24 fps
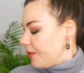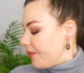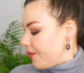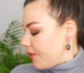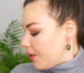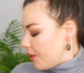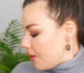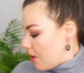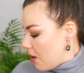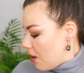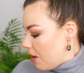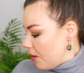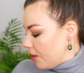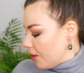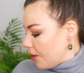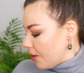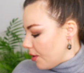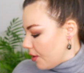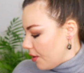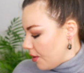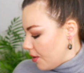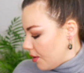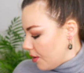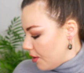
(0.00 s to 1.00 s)
for all
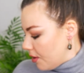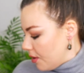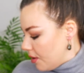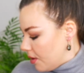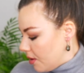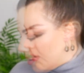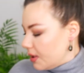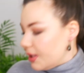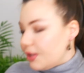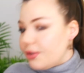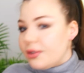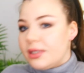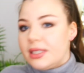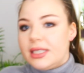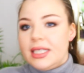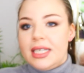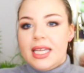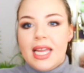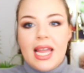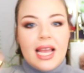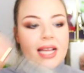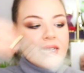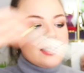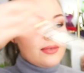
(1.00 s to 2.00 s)
her little
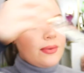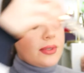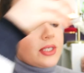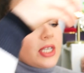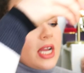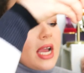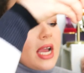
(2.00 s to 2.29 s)
decants, which